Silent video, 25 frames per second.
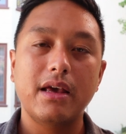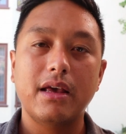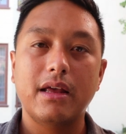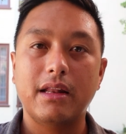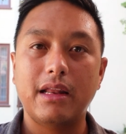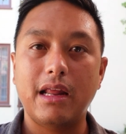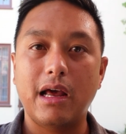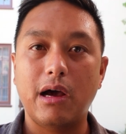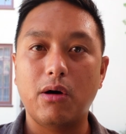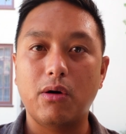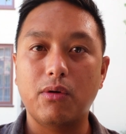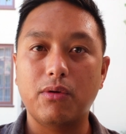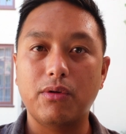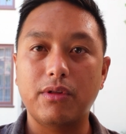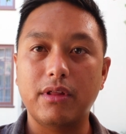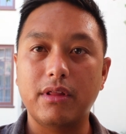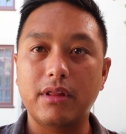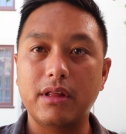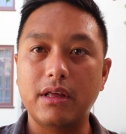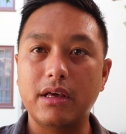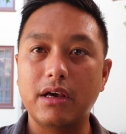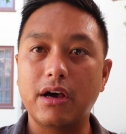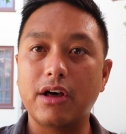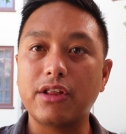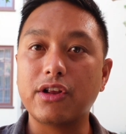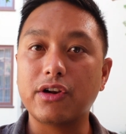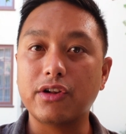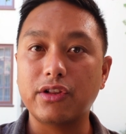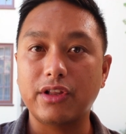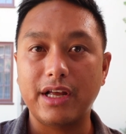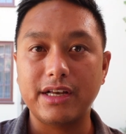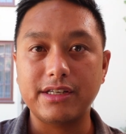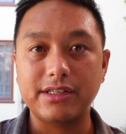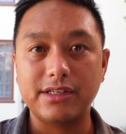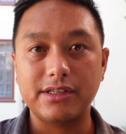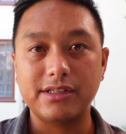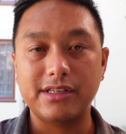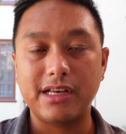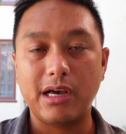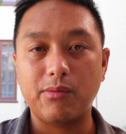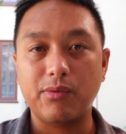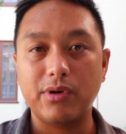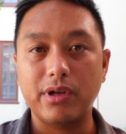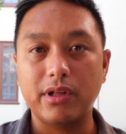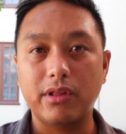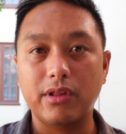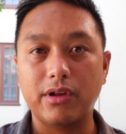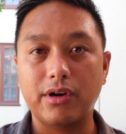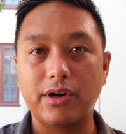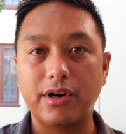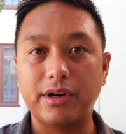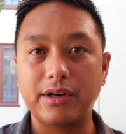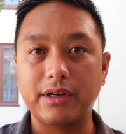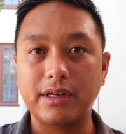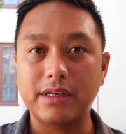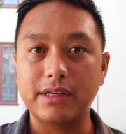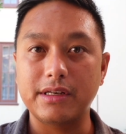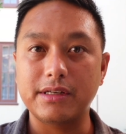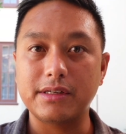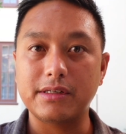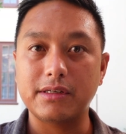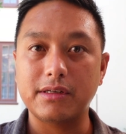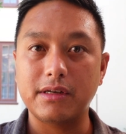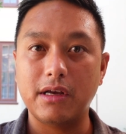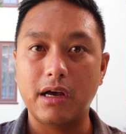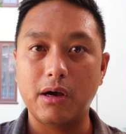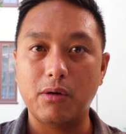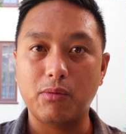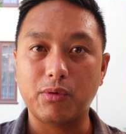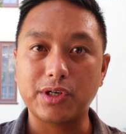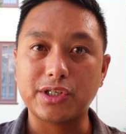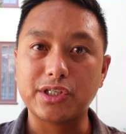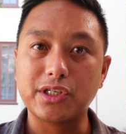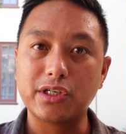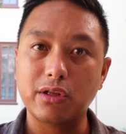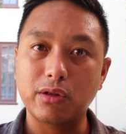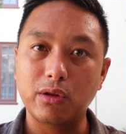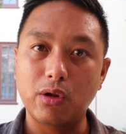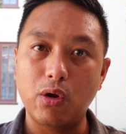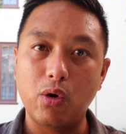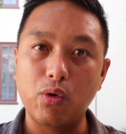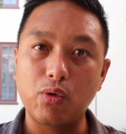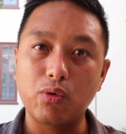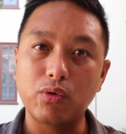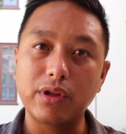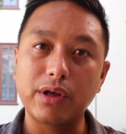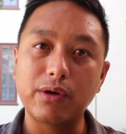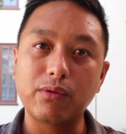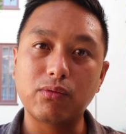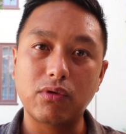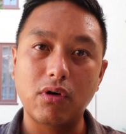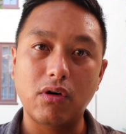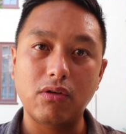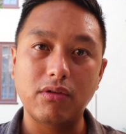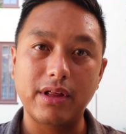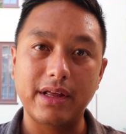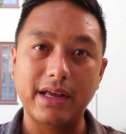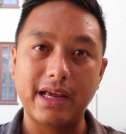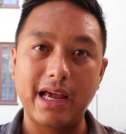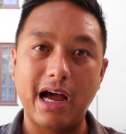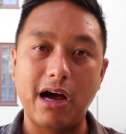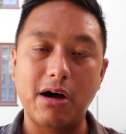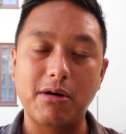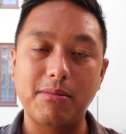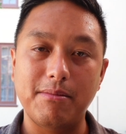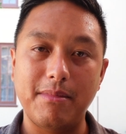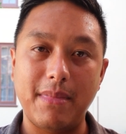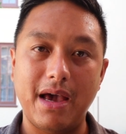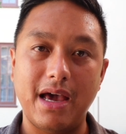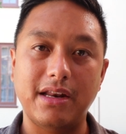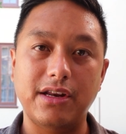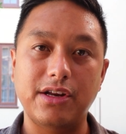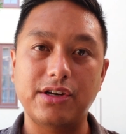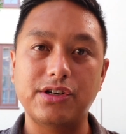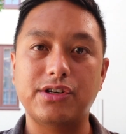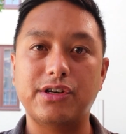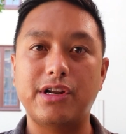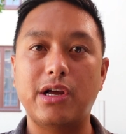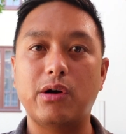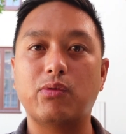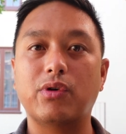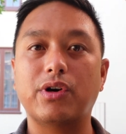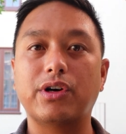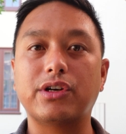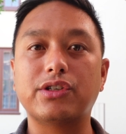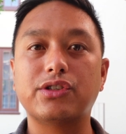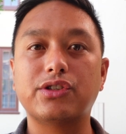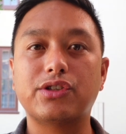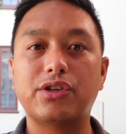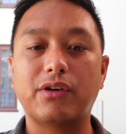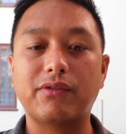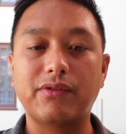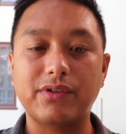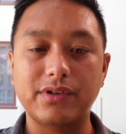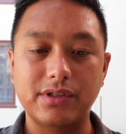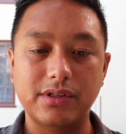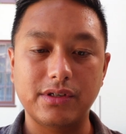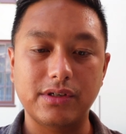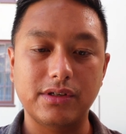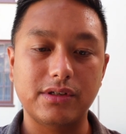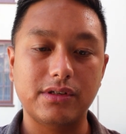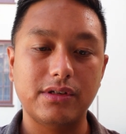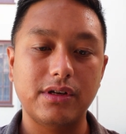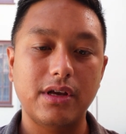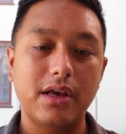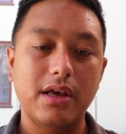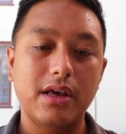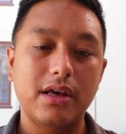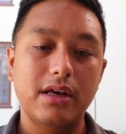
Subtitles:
Now, the other lessons that we learned is we're slowly rolling out managed network services.